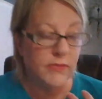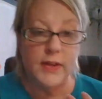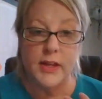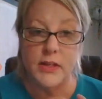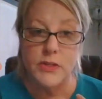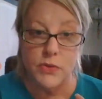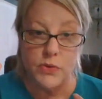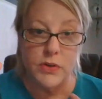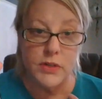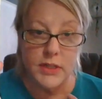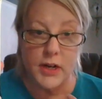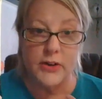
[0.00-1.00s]
face
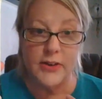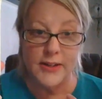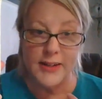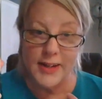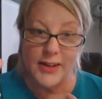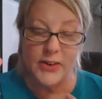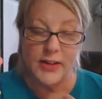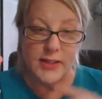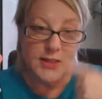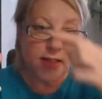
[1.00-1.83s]
or targeted areas,